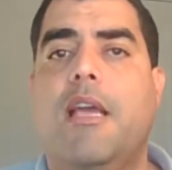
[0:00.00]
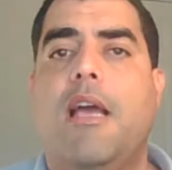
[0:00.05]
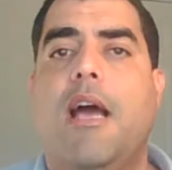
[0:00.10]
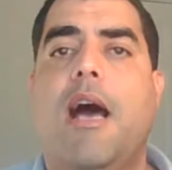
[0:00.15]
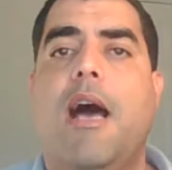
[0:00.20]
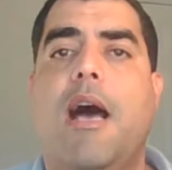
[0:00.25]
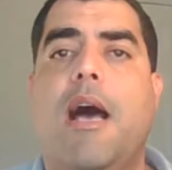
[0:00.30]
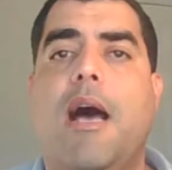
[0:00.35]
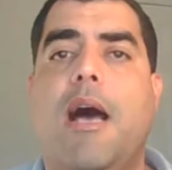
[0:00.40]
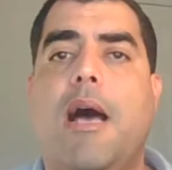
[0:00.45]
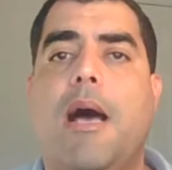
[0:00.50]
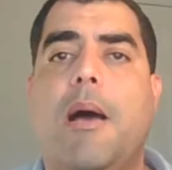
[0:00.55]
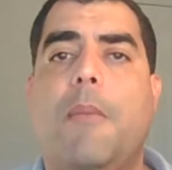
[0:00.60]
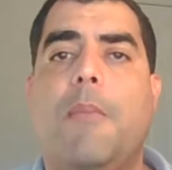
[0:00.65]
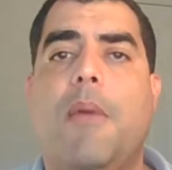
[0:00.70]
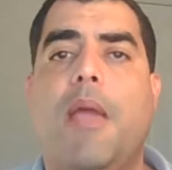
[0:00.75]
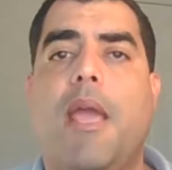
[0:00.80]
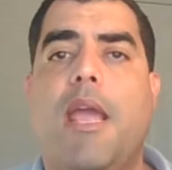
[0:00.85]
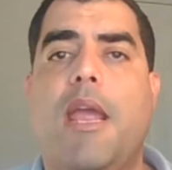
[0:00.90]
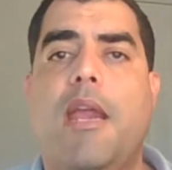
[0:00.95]

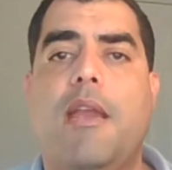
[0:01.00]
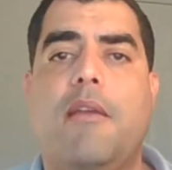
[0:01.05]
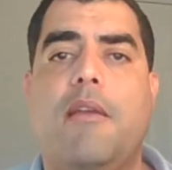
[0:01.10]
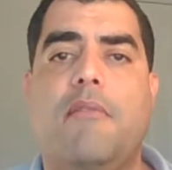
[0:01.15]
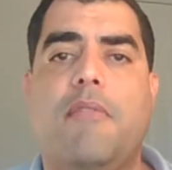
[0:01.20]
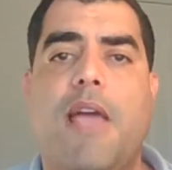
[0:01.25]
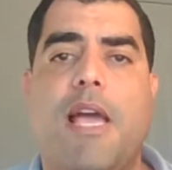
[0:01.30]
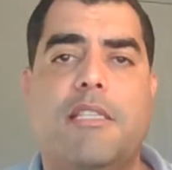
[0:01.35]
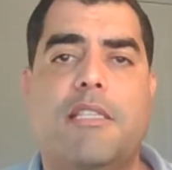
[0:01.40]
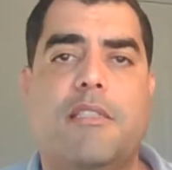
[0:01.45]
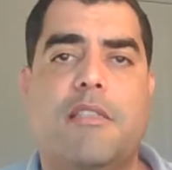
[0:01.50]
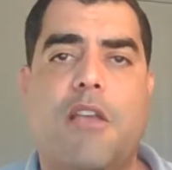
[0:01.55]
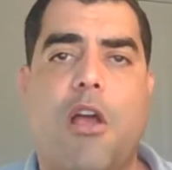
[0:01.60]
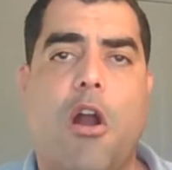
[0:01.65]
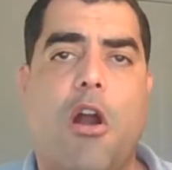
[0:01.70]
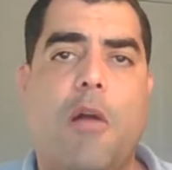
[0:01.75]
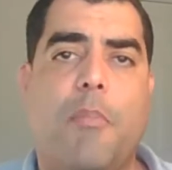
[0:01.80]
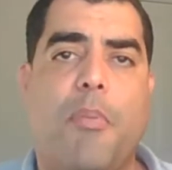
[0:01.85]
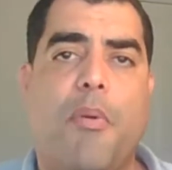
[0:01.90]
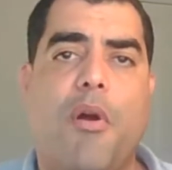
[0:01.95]
And that's
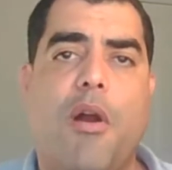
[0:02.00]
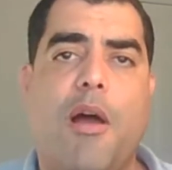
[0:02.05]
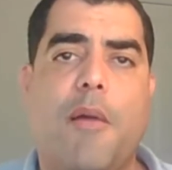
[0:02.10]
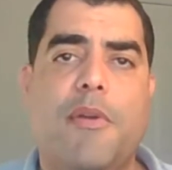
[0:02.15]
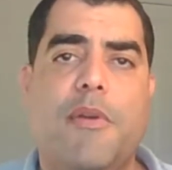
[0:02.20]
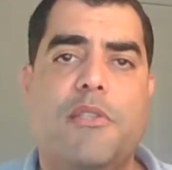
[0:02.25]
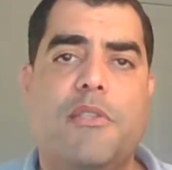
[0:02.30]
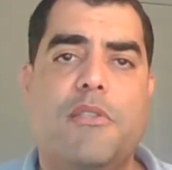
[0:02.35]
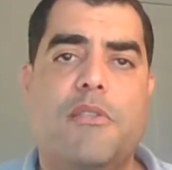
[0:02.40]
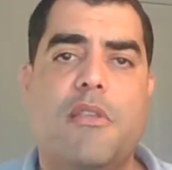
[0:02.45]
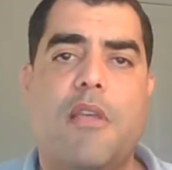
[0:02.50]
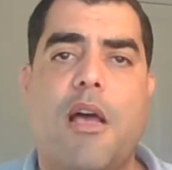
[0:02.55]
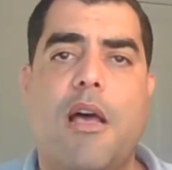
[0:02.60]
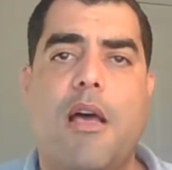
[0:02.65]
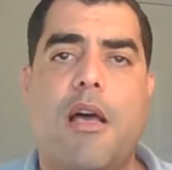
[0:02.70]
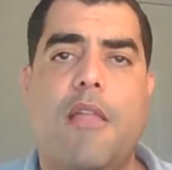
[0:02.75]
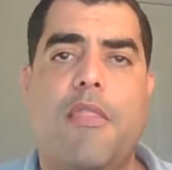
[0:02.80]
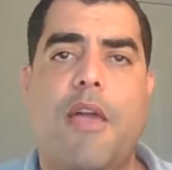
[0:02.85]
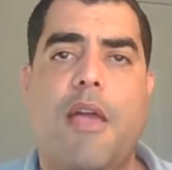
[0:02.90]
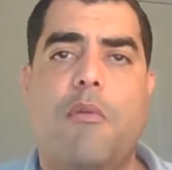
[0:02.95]
our promise
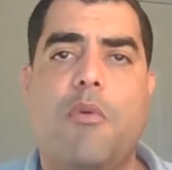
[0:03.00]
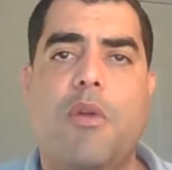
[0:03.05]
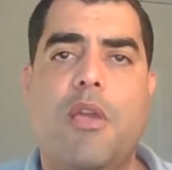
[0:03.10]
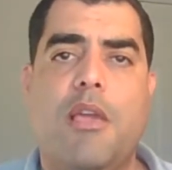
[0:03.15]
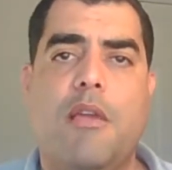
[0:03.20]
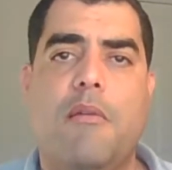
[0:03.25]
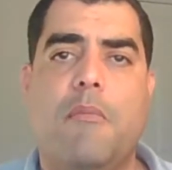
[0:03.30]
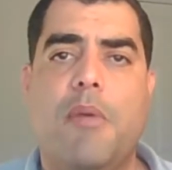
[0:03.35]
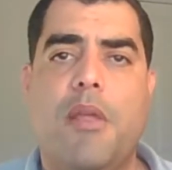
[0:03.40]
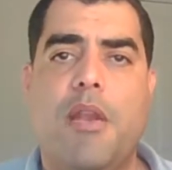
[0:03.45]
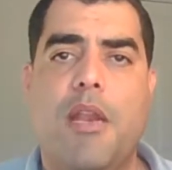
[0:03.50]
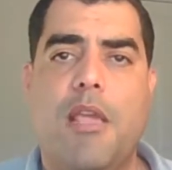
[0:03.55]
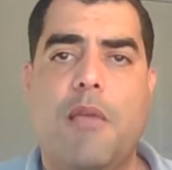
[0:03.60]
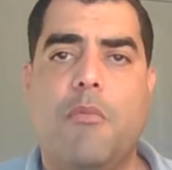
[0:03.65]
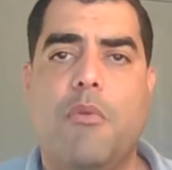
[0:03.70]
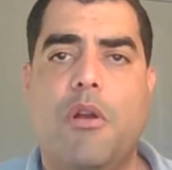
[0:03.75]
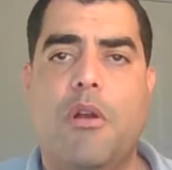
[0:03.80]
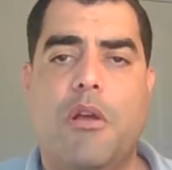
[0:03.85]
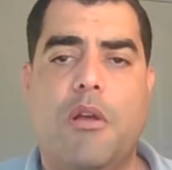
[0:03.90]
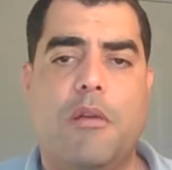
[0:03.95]
that we've
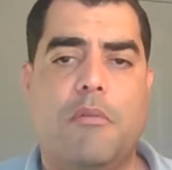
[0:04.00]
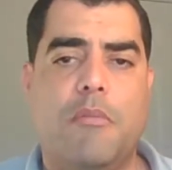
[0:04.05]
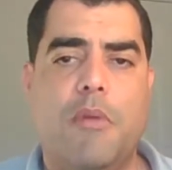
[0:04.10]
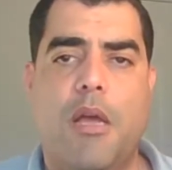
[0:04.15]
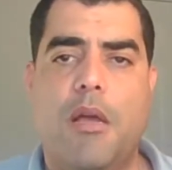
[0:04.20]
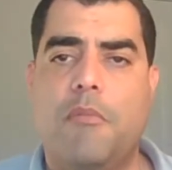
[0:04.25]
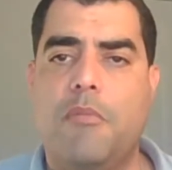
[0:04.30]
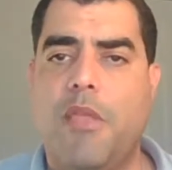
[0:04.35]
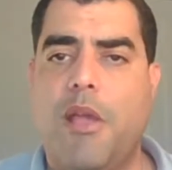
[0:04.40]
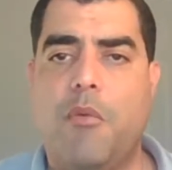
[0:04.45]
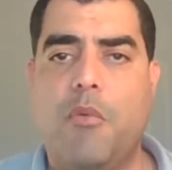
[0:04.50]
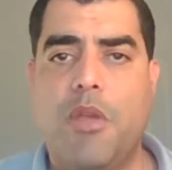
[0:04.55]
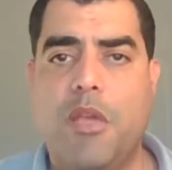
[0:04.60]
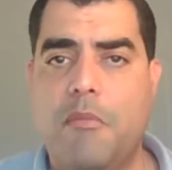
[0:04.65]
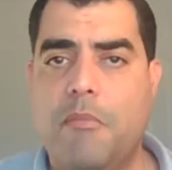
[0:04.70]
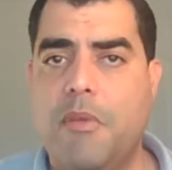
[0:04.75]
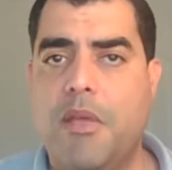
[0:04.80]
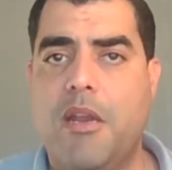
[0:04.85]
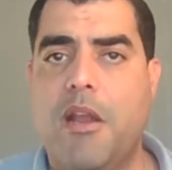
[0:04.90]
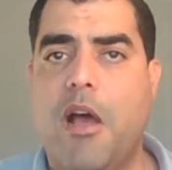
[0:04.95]

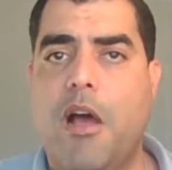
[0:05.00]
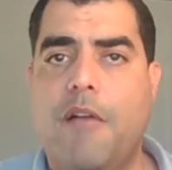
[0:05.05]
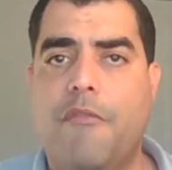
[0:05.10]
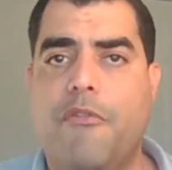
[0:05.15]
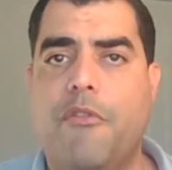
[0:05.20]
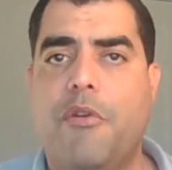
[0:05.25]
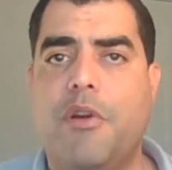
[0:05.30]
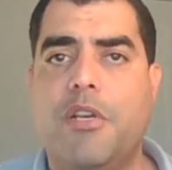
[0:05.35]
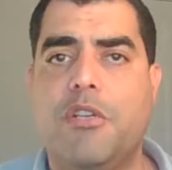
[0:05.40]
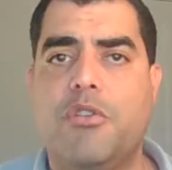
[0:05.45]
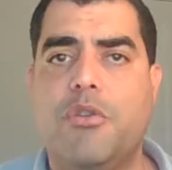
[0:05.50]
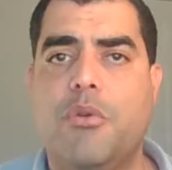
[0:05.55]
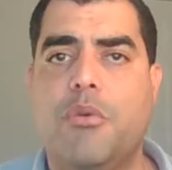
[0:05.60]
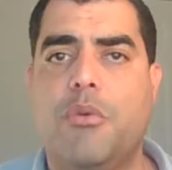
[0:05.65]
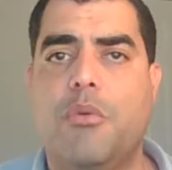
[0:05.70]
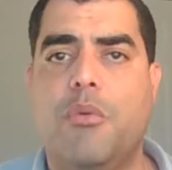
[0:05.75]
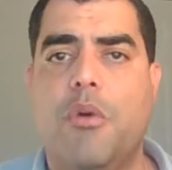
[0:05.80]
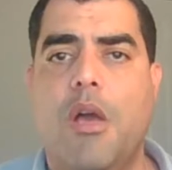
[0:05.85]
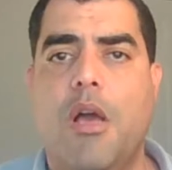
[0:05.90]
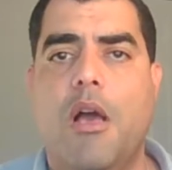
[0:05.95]
been offering
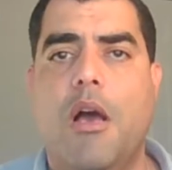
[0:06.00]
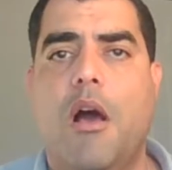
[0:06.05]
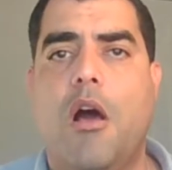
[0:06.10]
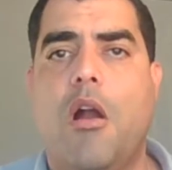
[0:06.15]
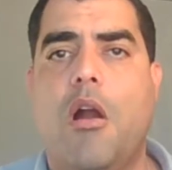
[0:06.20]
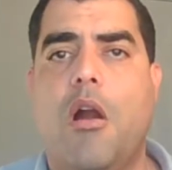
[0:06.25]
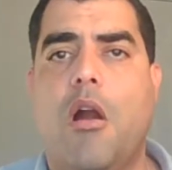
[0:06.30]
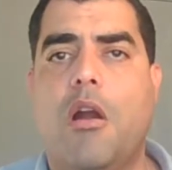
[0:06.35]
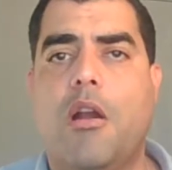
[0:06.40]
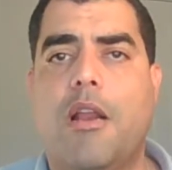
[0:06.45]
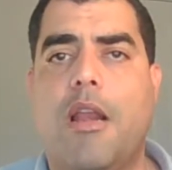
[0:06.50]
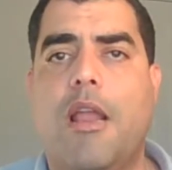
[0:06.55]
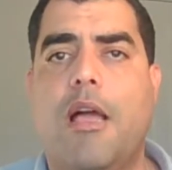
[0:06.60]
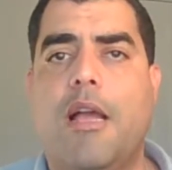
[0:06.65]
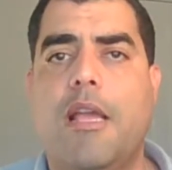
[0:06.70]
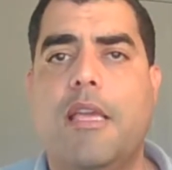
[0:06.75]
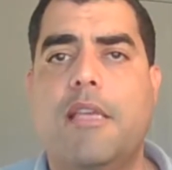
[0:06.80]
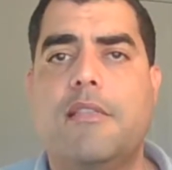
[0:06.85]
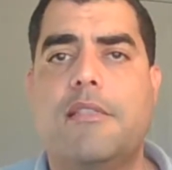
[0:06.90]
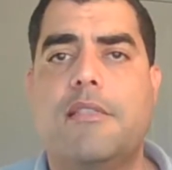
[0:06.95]
to our
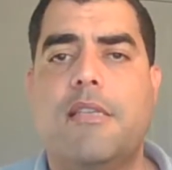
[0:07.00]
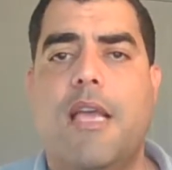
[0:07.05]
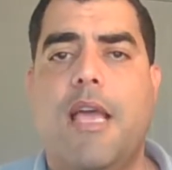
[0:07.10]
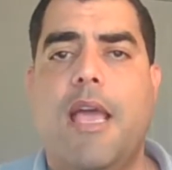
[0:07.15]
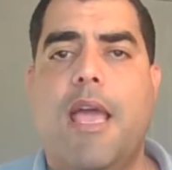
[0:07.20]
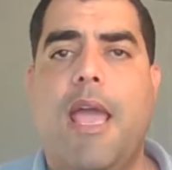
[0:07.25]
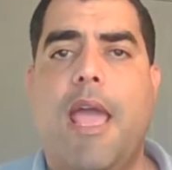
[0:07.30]
clients.